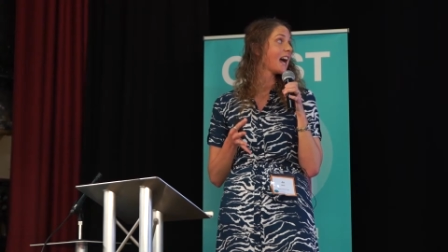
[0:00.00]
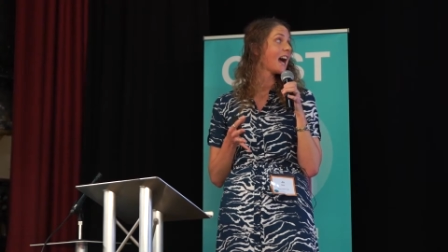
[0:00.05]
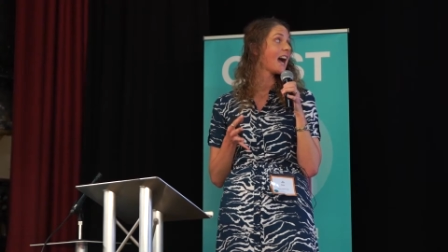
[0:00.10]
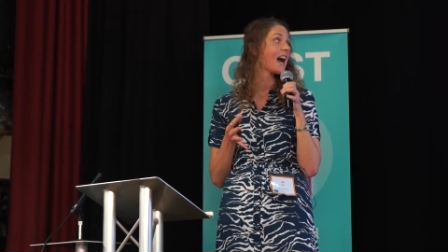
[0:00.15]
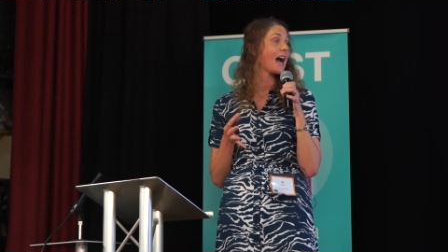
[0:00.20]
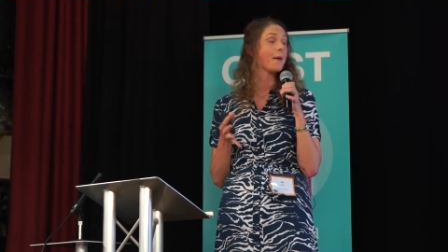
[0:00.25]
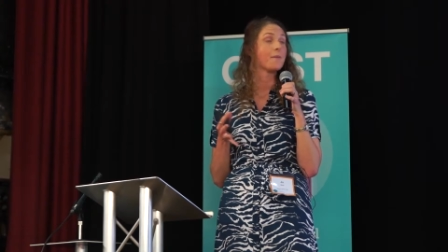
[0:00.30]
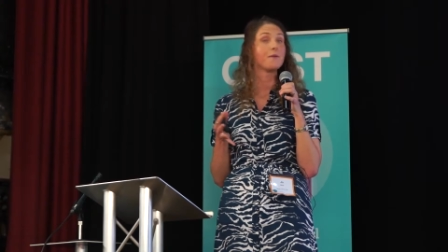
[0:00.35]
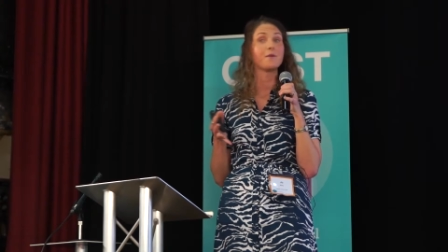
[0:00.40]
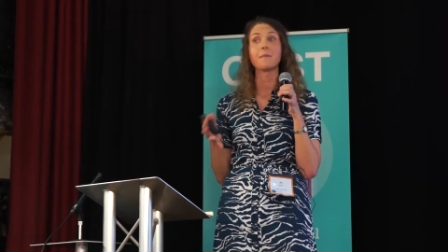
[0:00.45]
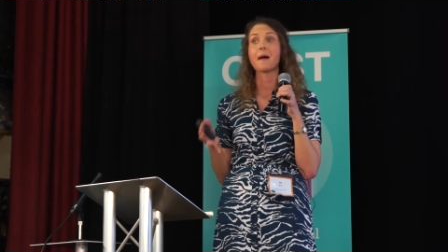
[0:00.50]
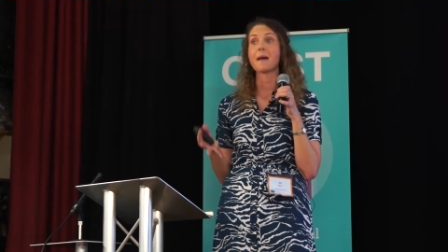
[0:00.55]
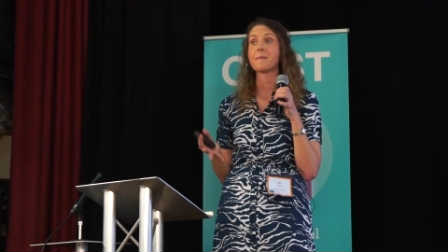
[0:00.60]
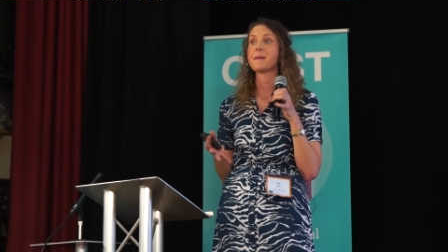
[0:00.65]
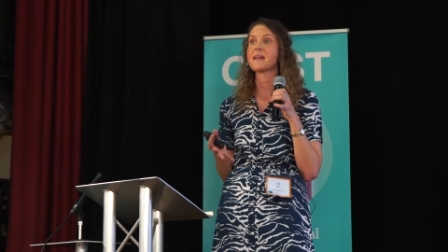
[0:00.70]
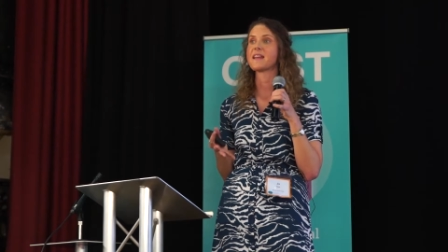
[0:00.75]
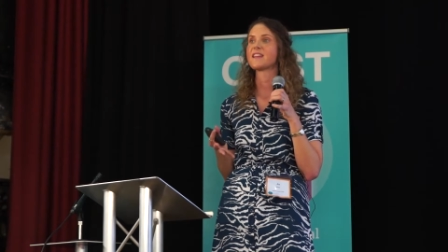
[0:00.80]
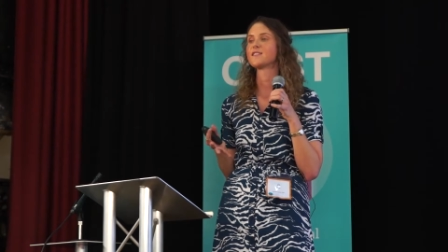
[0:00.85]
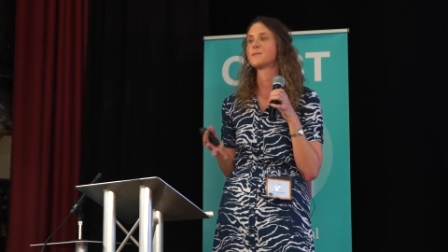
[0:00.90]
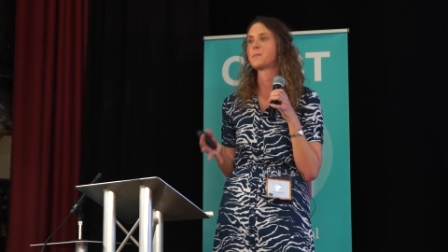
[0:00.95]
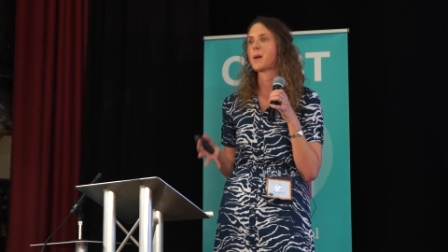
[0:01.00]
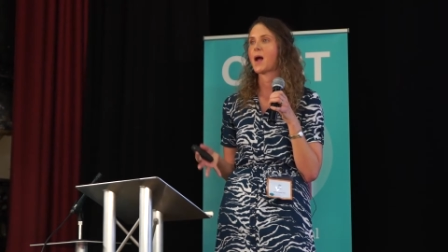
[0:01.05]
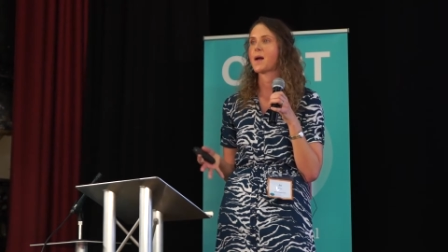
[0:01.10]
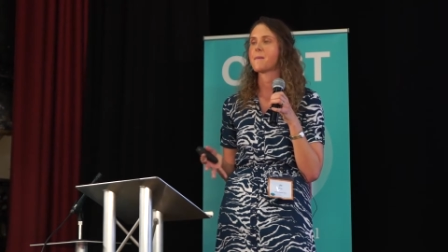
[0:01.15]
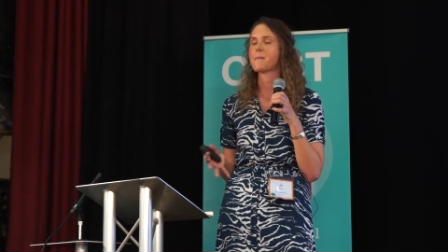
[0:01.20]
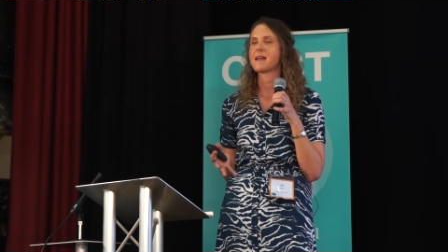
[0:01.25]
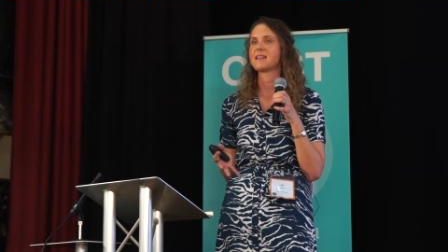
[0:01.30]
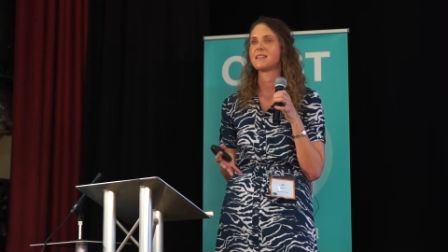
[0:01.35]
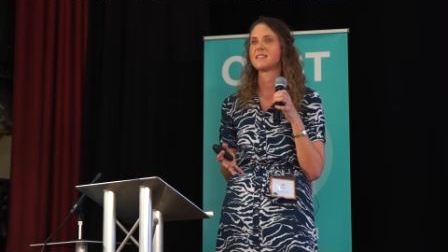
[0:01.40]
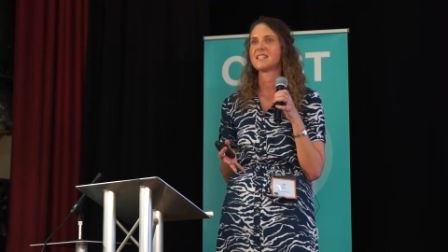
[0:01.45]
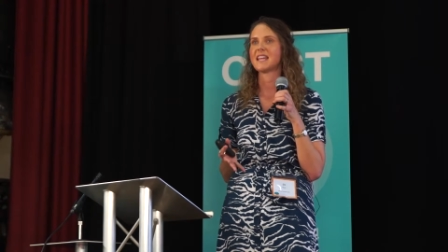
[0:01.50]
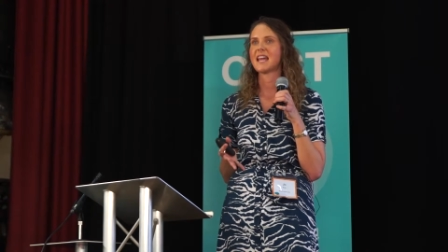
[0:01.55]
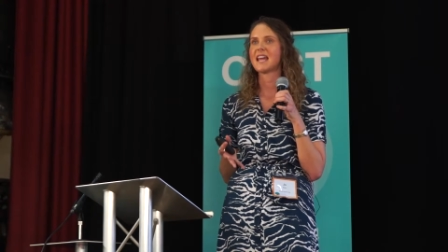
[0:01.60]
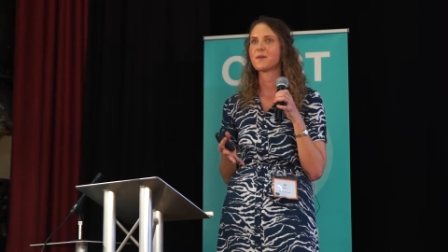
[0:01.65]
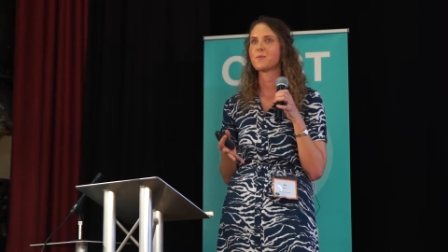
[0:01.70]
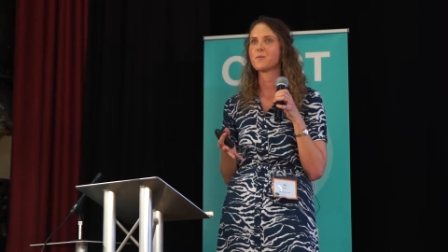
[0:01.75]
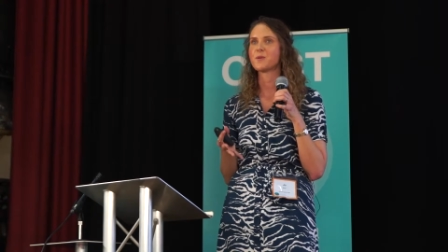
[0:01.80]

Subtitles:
You might be experimenting,